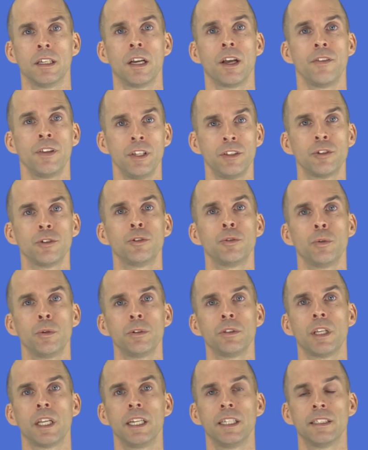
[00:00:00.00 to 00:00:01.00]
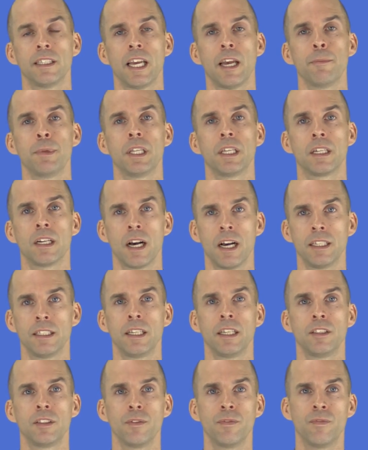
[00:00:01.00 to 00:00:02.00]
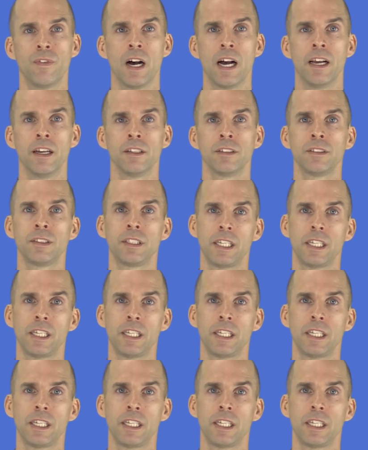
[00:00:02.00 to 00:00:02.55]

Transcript: These are tools that examine the contents of files,